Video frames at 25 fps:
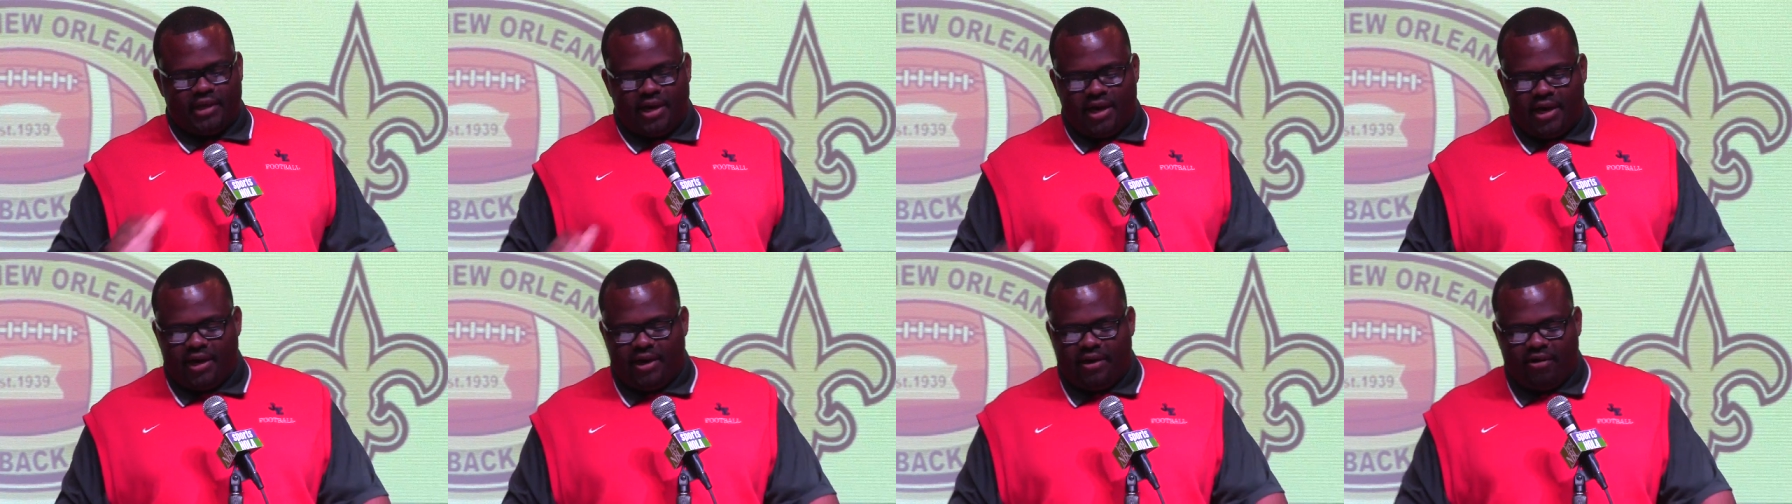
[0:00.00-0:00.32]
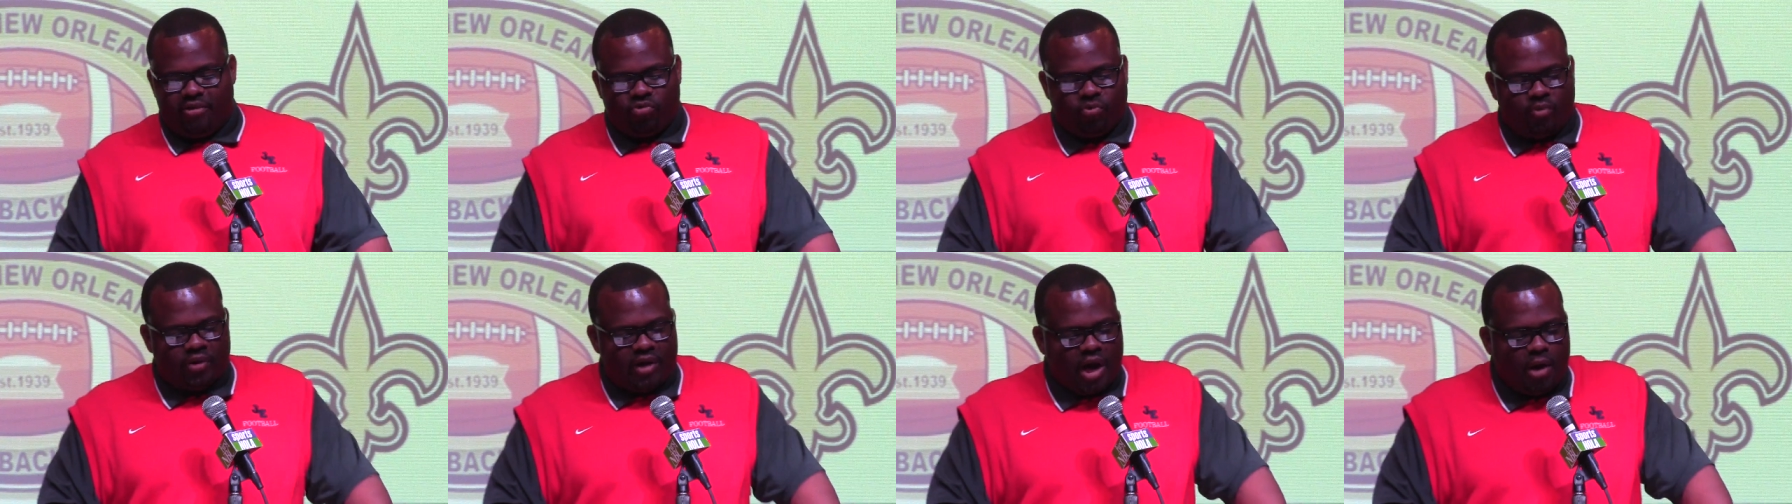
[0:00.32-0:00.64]
John
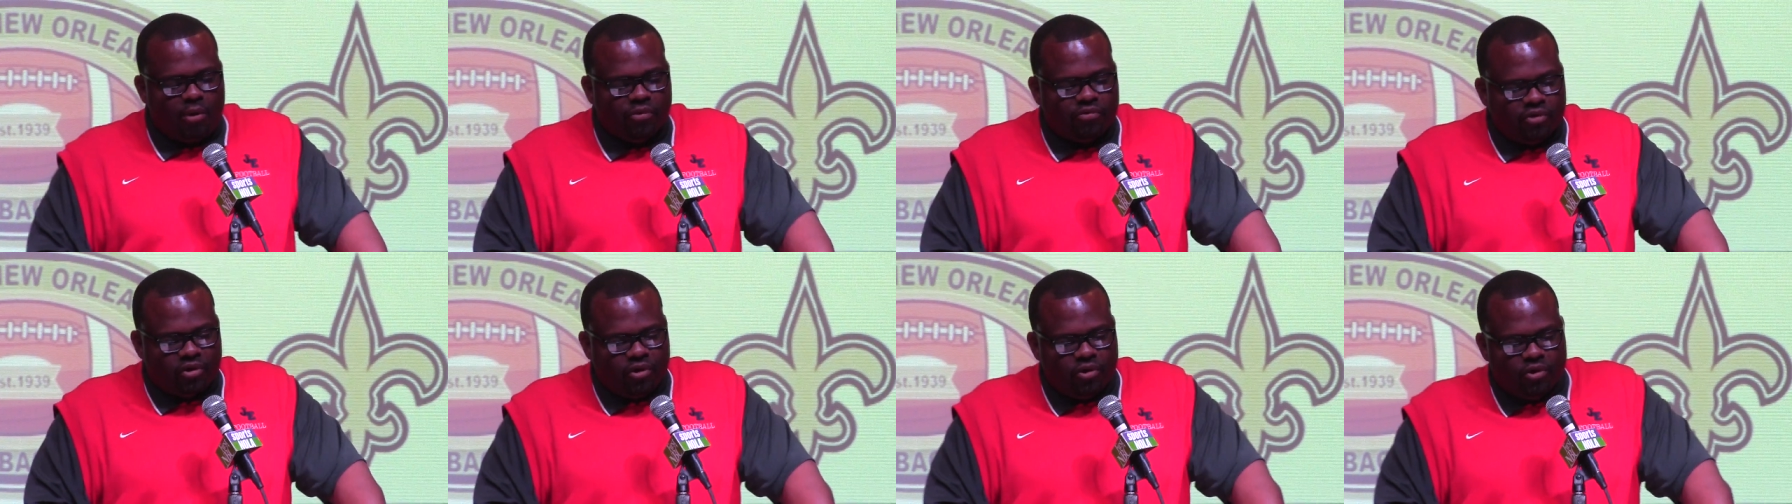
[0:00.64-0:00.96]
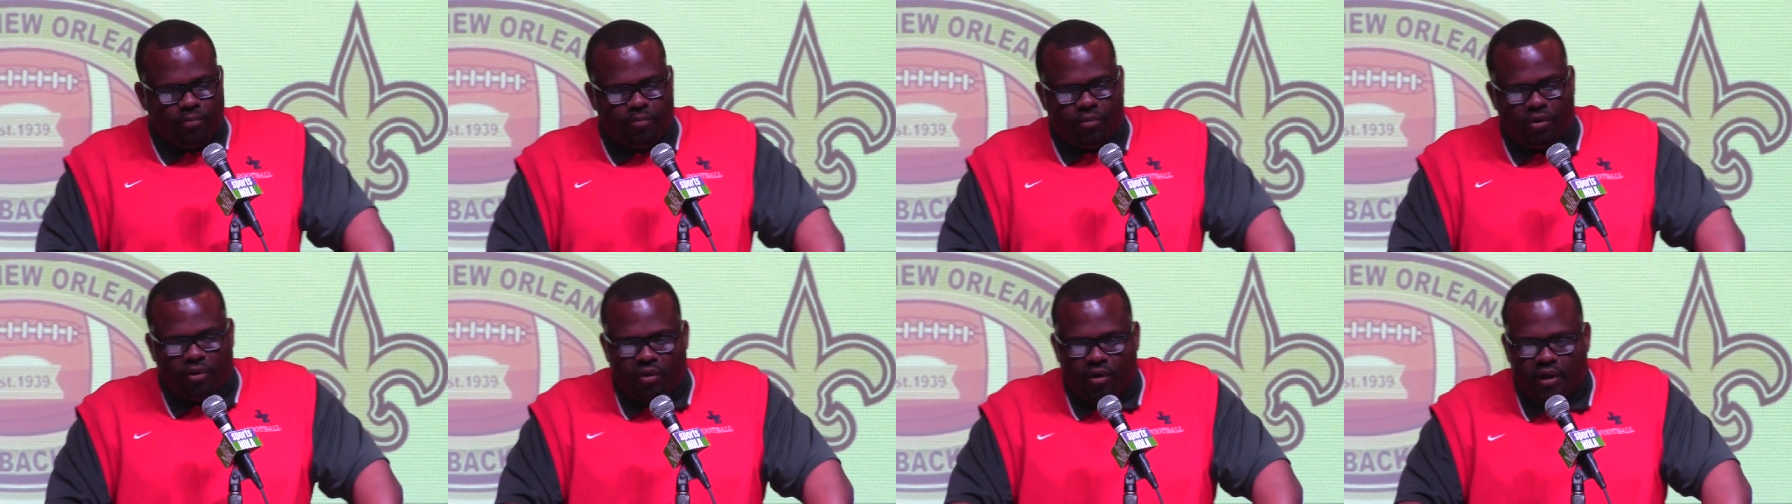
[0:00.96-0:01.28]
Harris when I was a
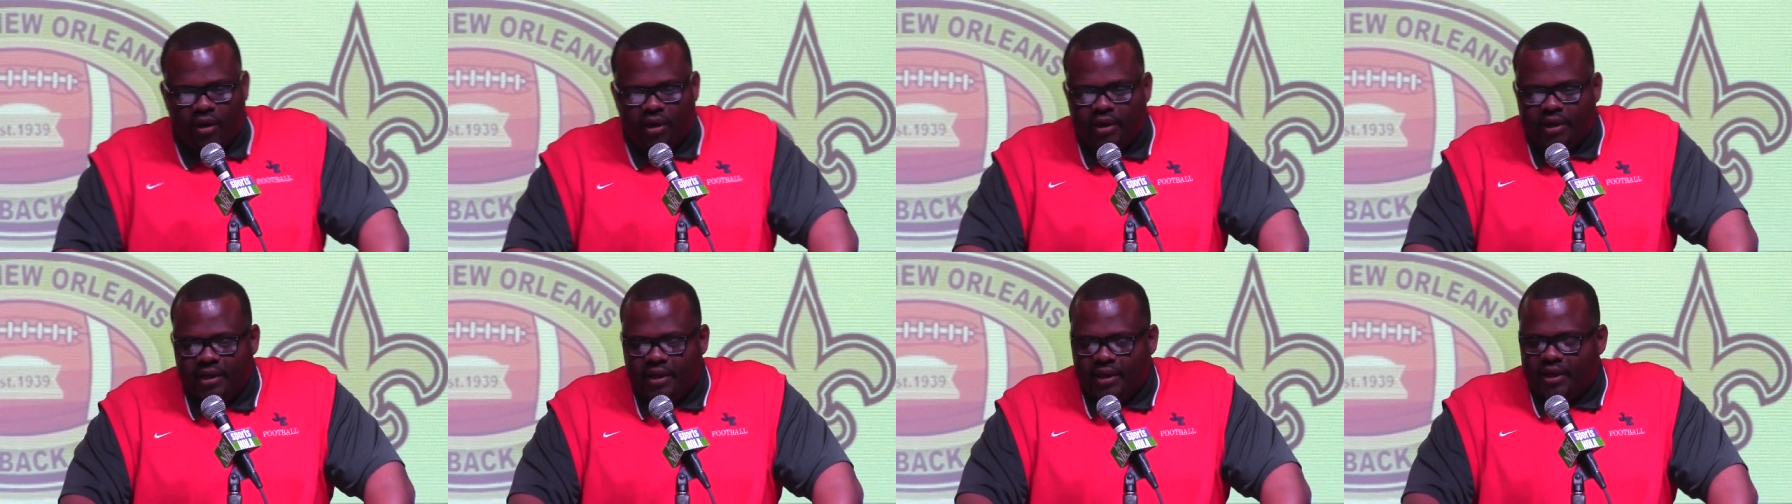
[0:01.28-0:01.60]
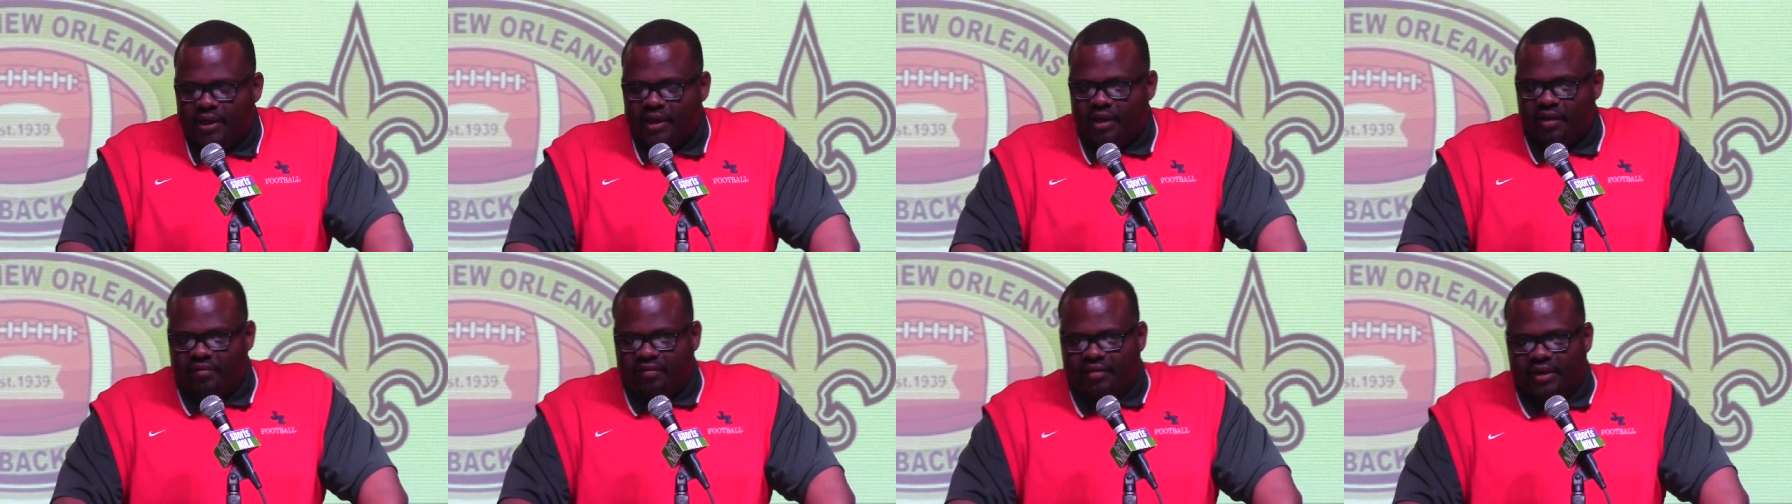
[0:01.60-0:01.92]
little boy
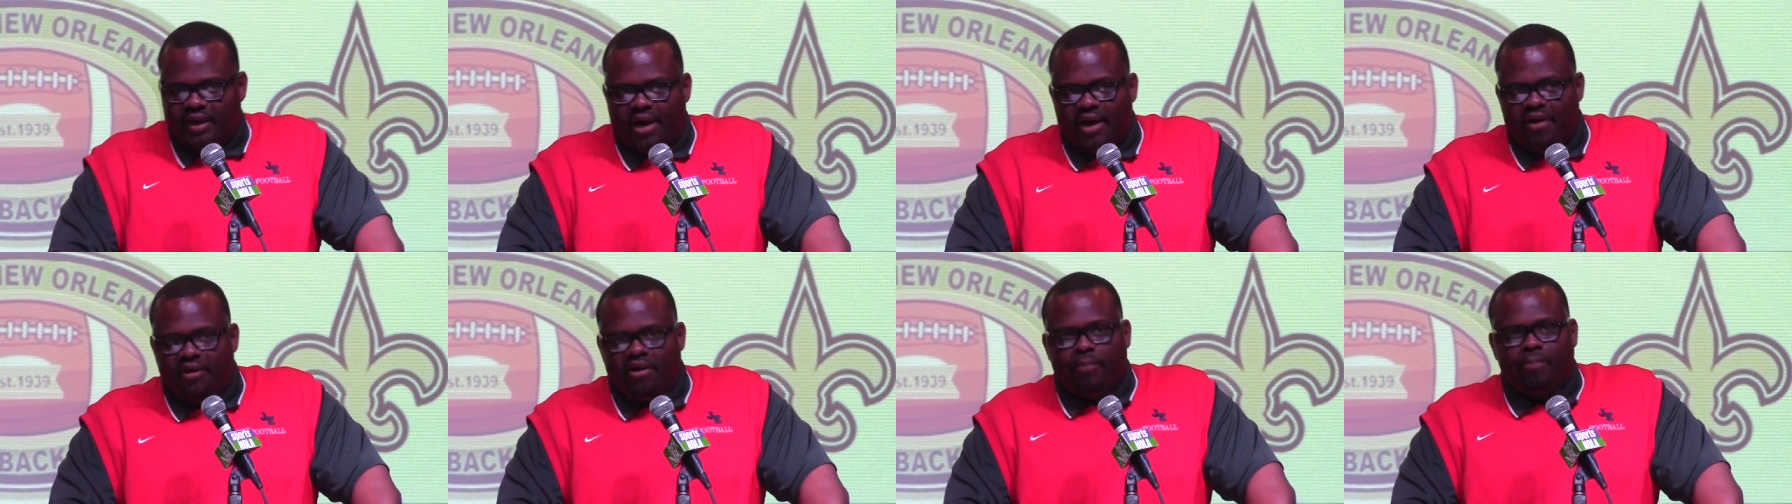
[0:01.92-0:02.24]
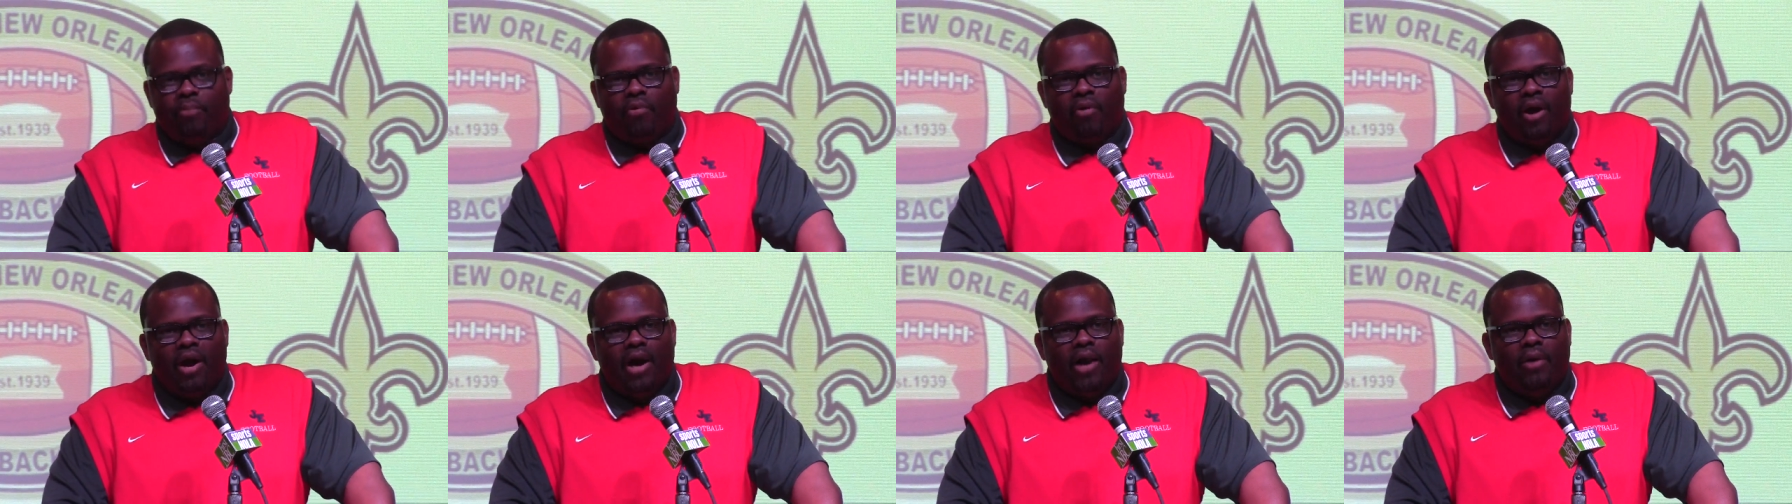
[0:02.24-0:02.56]
is the
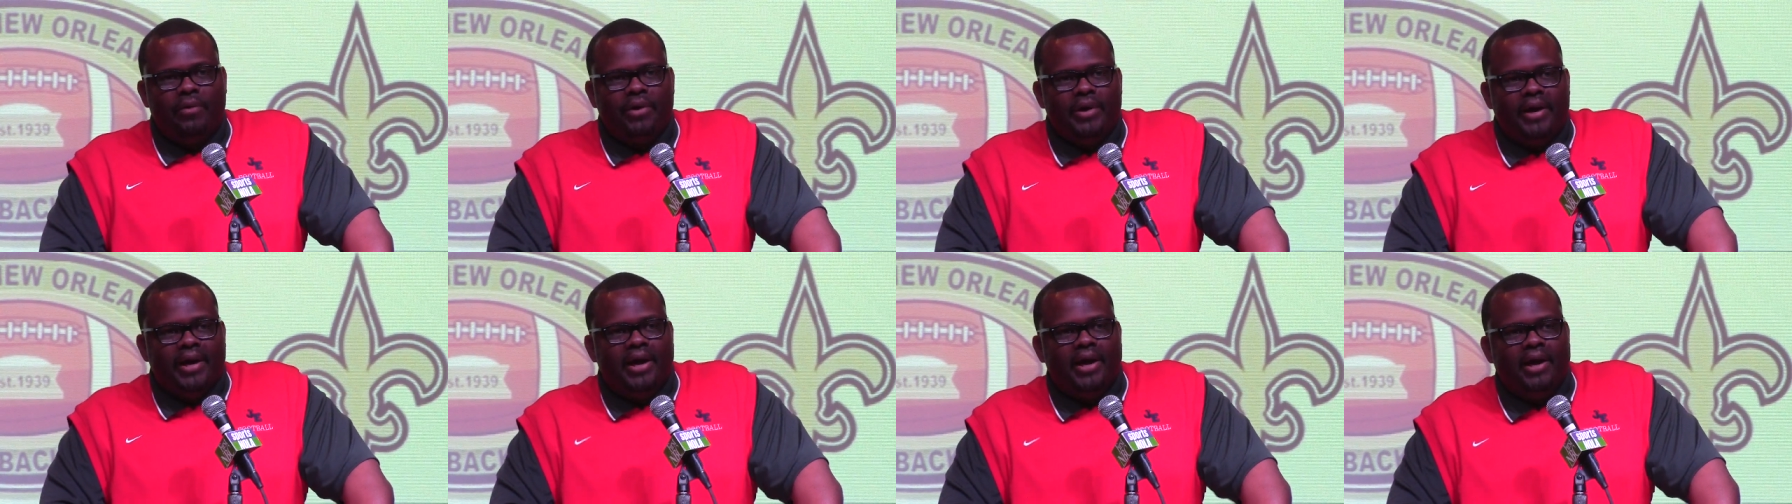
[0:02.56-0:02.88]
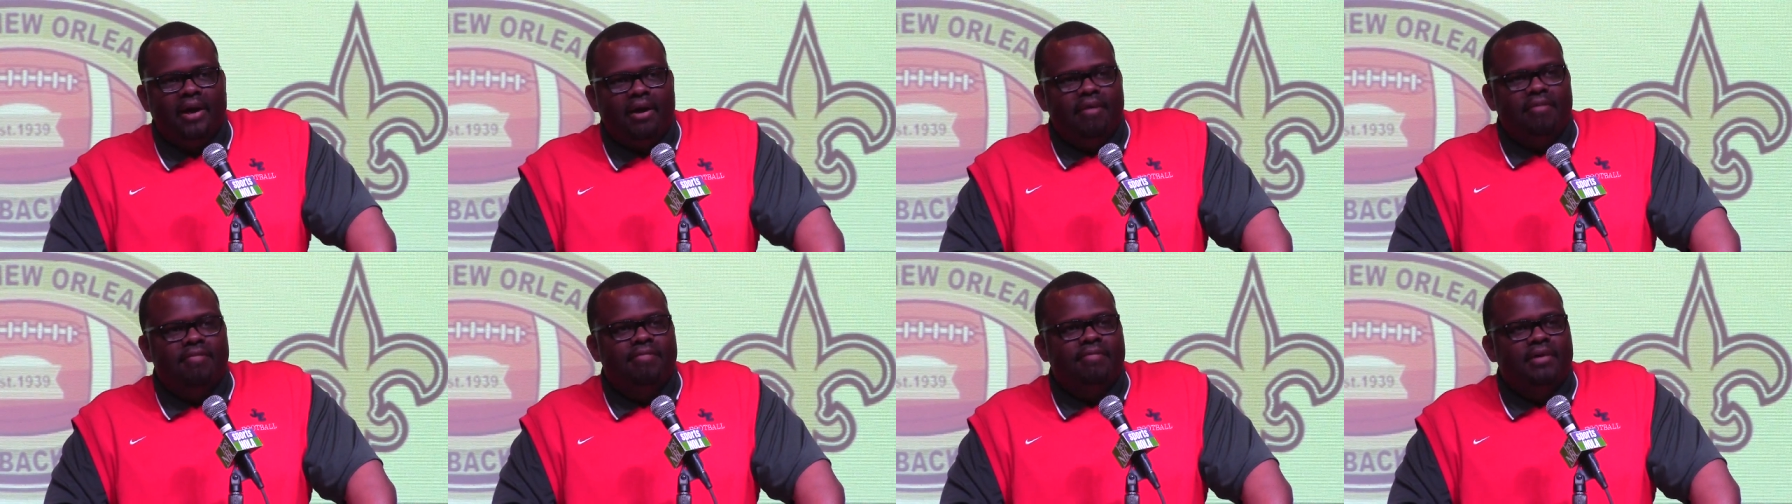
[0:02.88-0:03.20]
Ehret pride we
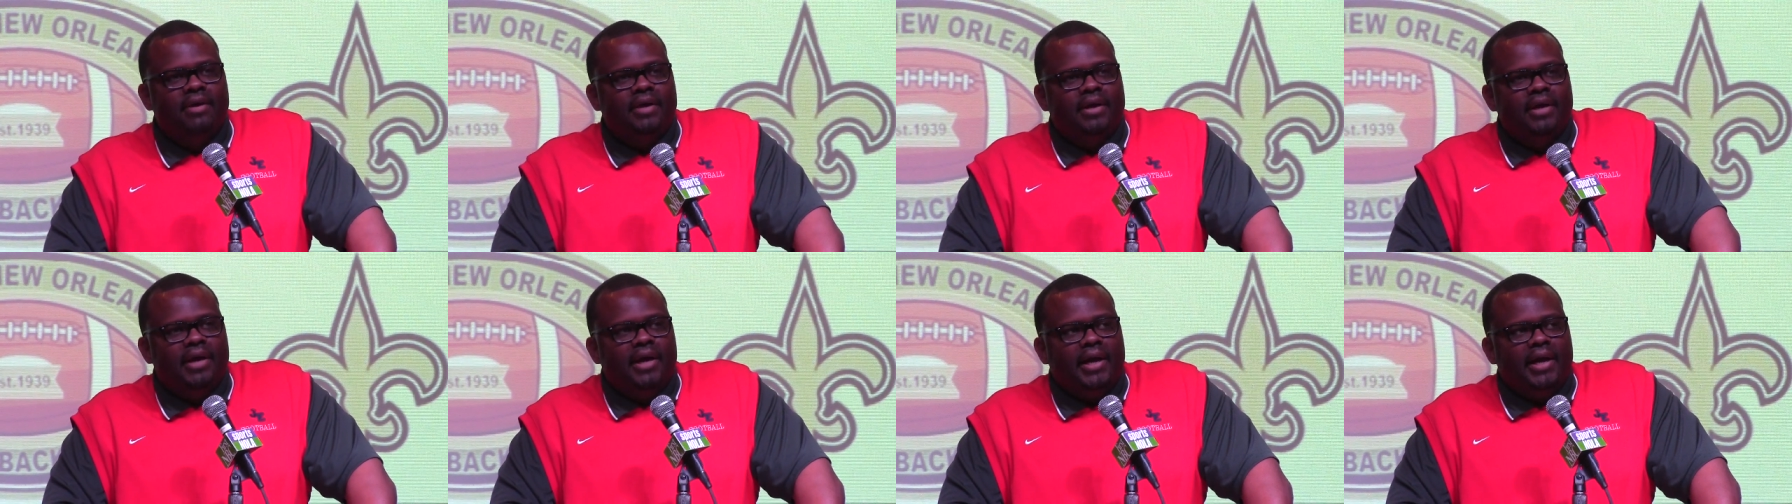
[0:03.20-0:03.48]
have